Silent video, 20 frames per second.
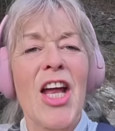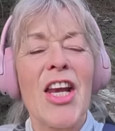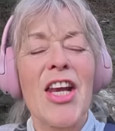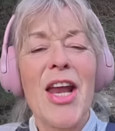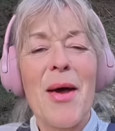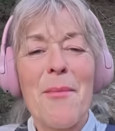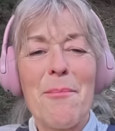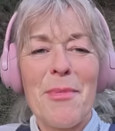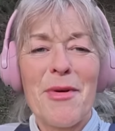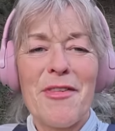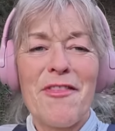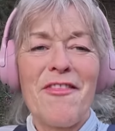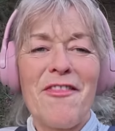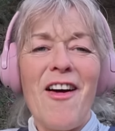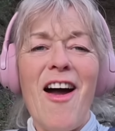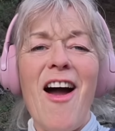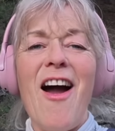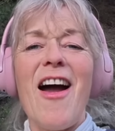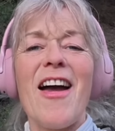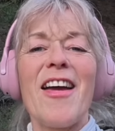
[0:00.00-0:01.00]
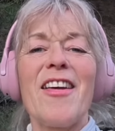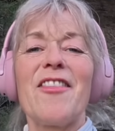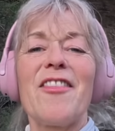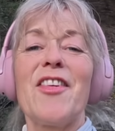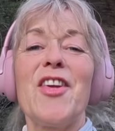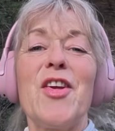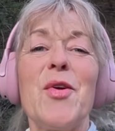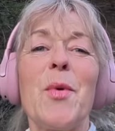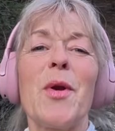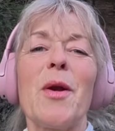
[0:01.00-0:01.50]
Number 5,
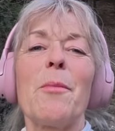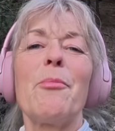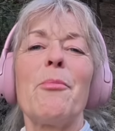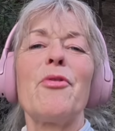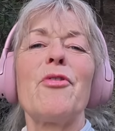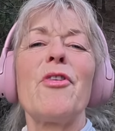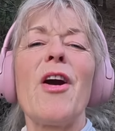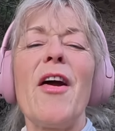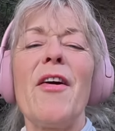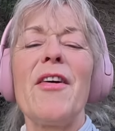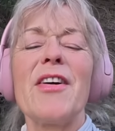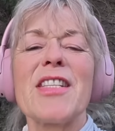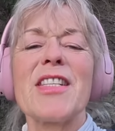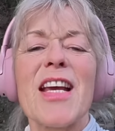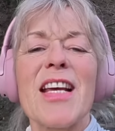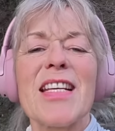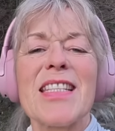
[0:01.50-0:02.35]
you want to prioritise